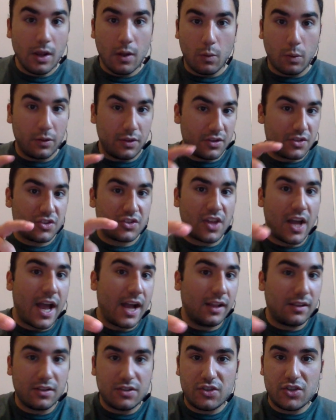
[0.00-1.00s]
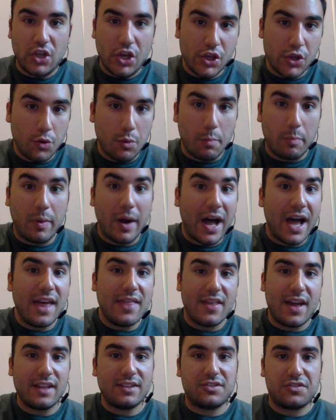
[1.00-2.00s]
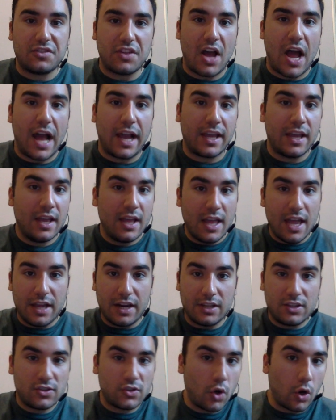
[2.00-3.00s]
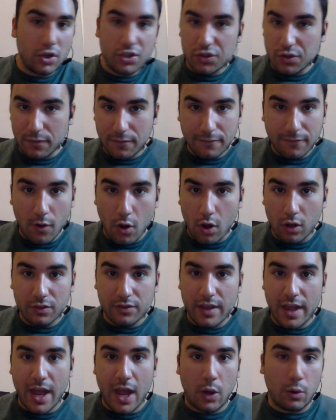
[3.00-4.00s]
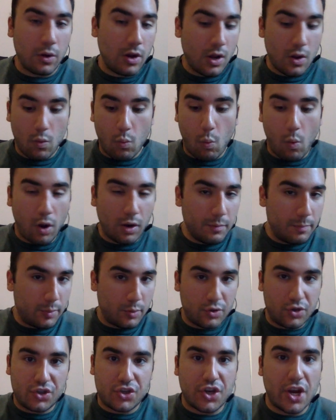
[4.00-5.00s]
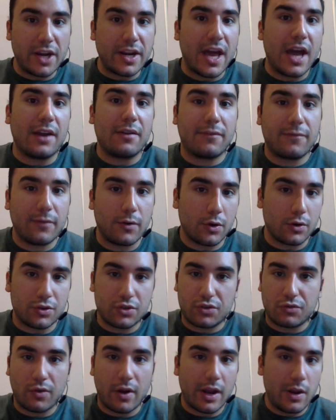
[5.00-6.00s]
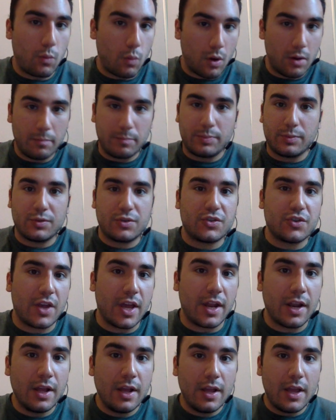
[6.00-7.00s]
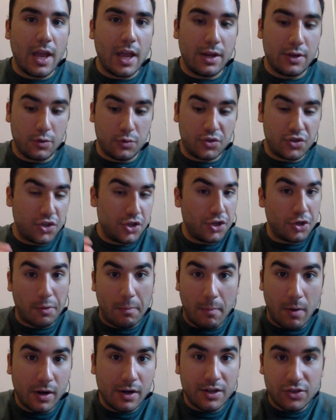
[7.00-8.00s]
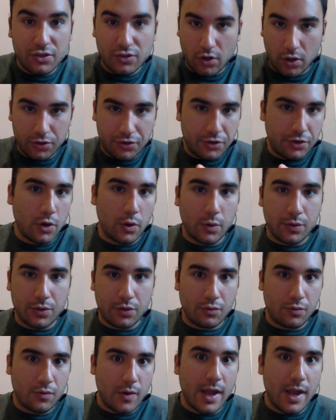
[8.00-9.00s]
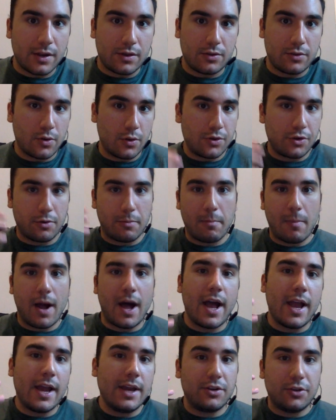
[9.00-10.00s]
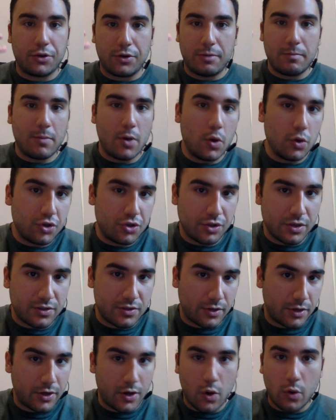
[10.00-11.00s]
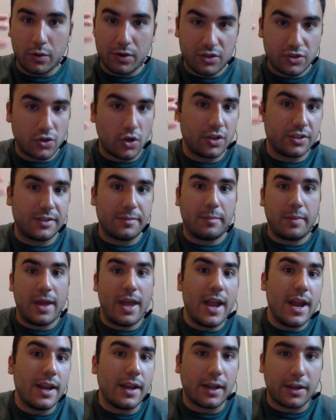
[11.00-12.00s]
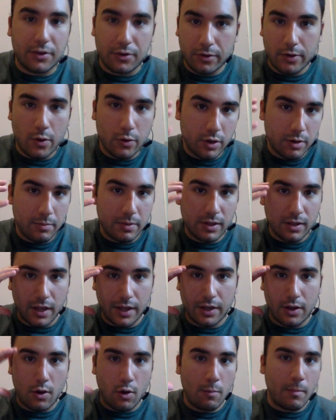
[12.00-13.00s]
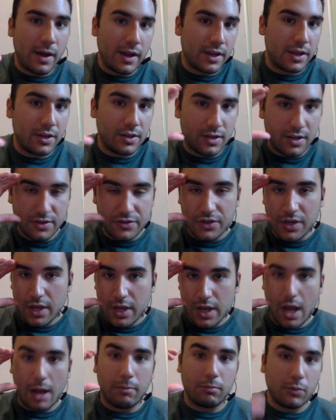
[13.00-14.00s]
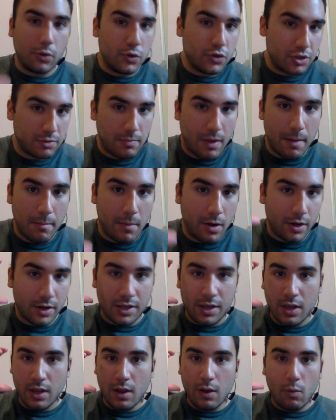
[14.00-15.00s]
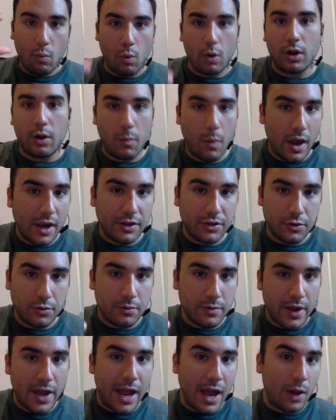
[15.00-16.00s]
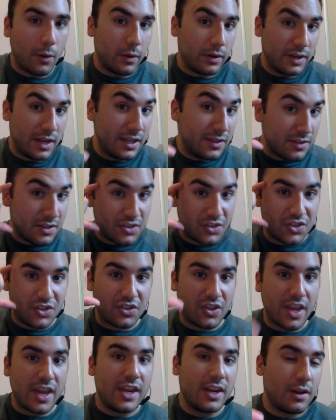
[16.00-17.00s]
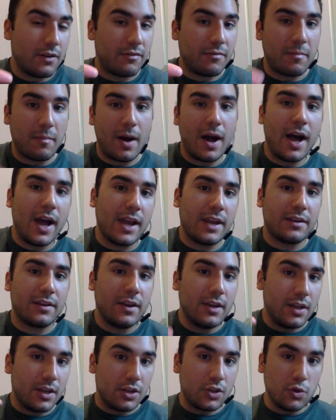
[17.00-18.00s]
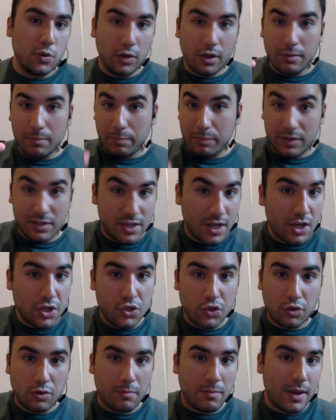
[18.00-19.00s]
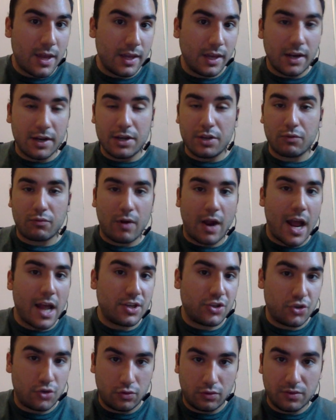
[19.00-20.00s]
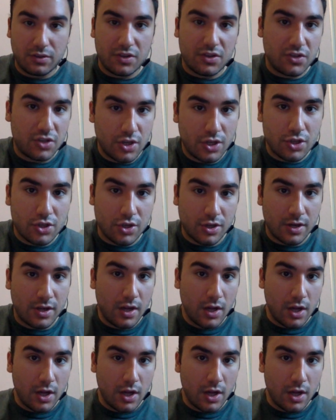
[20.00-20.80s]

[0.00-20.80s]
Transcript: When the stock, let's say you buy that stock and it starts to fall down one percent at first, right? one percent, and you see your money start to go in the red. You know, your mind, your emotions, they're going to start to panic. You're going to be like, oh my goodness, I'm losing my money. What do I do now? And in this state of mind, you could potentially make an irrational decision